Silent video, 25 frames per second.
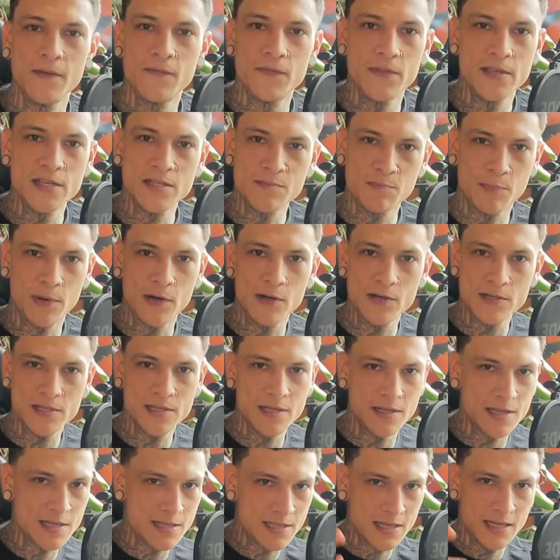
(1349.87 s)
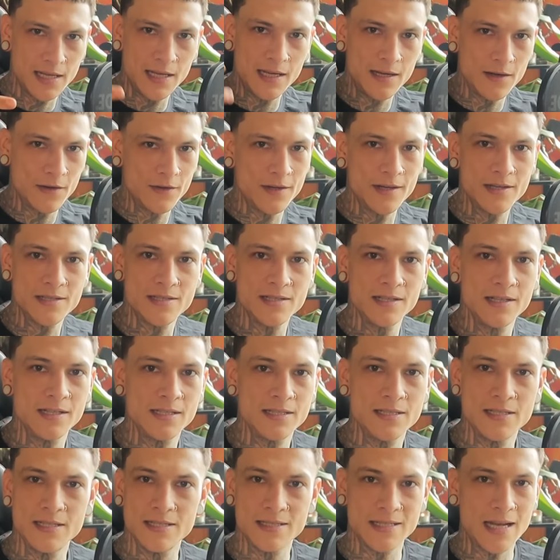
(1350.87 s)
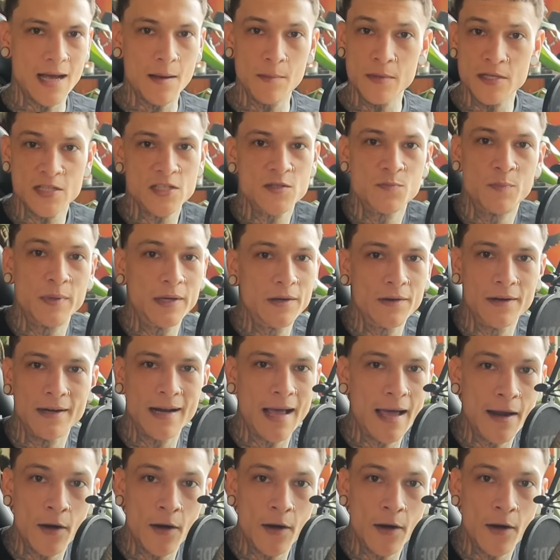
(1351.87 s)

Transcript: If this person, this ego doesn't exist, I'm a spirit.